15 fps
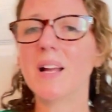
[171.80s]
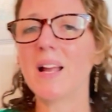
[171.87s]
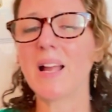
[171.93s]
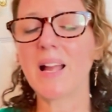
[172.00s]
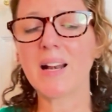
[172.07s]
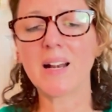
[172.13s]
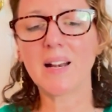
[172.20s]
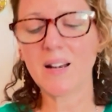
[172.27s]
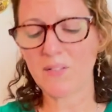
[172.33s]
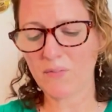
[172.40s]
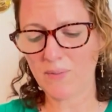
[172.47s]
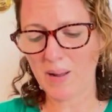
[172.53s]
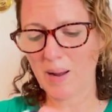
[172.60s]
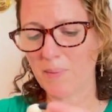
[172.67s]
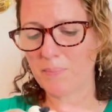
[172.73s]
And
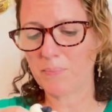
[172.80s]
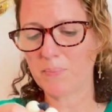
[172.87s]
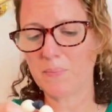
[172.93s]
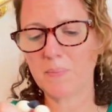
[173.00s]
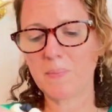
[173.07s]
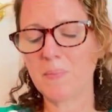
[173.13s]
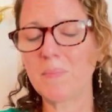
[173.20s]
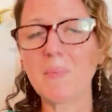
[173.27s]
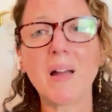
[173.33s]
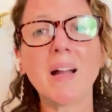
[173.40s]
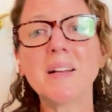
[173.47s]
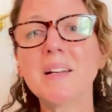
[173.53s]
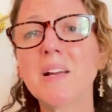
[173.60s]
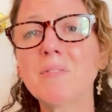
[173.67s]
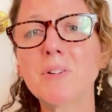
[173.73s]
I
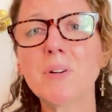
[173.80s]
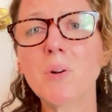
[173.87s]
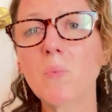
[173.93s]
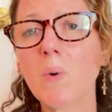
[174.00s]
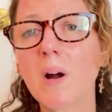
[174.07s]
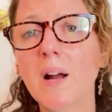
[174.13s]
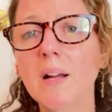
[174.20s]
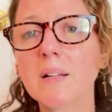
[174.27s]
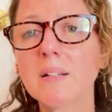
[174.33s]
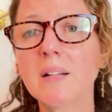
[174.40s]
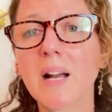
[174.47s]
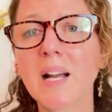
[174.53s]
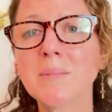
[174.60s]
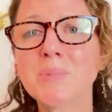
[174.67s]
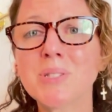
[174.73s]
never know why.
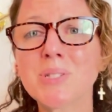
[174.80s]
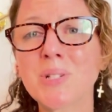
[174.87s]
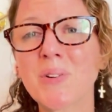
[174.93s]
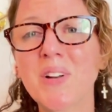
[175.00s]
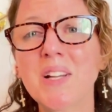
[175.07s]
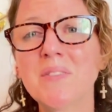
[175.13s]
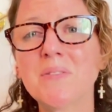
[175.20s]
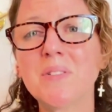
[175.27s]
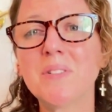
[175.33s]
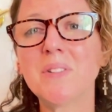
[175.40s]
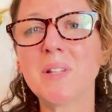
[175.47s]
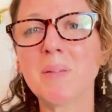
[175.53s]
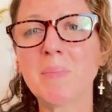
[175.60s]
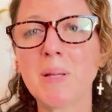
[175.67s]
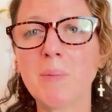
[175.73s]
I'm just grateful
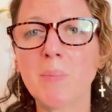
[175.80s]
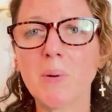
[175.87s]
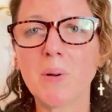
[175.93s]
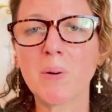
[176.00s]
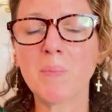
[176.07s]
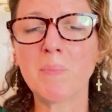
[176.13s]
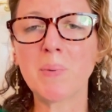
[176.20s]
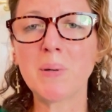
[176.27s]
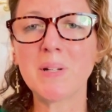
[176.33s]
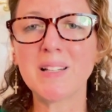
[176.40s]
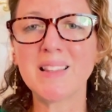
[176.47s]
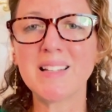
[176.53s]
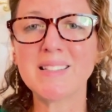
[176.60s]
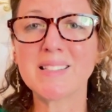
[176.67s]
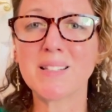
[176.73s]
that people are putting
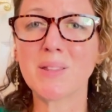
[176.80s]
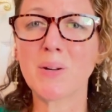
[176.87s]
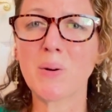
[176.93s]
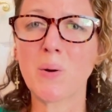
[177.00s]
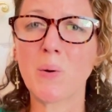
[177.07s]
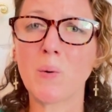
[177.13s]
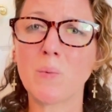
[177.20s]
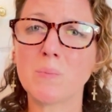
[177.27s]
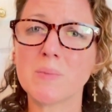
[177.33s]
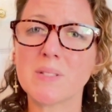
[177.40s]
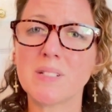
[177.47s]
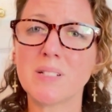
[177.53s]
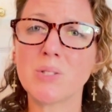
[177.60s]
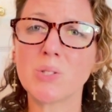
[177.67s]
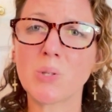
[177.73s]
these in their homes
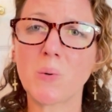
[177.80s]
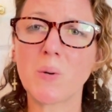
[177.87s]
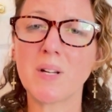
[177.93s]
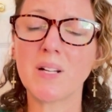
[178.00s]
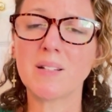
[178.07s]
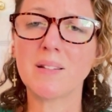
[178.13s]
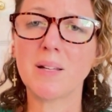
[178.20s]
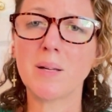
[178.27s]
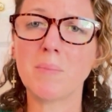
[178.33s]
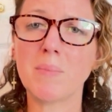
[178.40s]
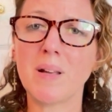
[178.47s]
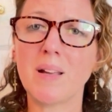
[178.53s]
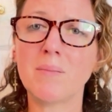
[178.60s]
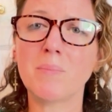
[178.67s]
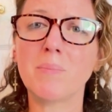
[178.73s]
and enjoying them
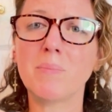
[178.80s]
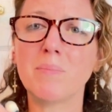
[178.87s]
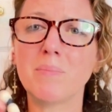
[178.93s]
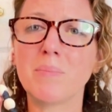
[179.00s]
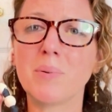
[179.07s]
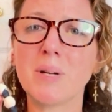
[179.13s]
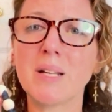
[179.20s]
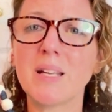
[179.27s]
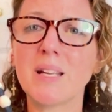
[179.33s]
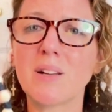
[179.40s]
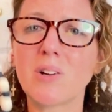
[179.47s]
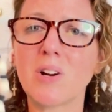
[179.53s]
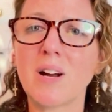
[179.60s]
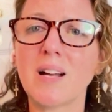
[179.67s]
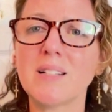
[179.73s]
and bringing
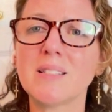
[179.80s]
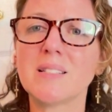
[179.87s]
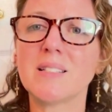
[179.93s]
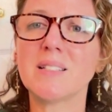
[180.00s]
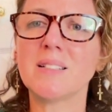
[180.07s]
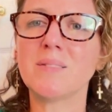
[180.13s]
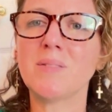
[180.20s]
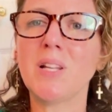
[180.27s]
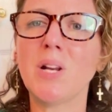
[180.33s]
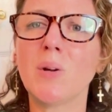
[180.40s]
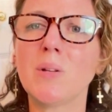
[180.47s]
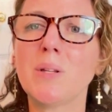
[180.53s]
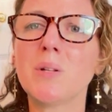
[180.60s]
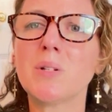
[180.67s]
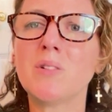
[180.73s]
Christ, a
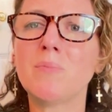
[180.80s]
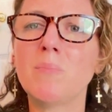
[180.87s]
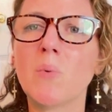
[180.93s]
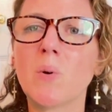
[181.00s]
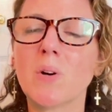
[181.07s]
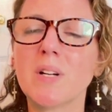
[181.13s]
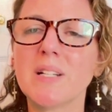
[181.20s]
little more